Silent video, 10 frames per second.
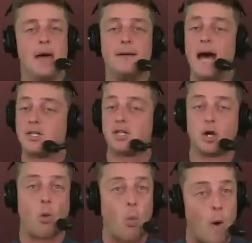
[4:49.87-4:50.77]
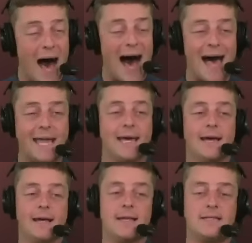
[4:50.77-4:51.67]
Not sure why.
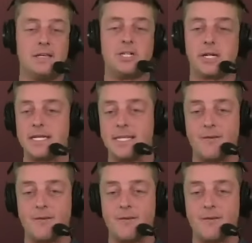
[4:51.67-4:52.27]
His injury has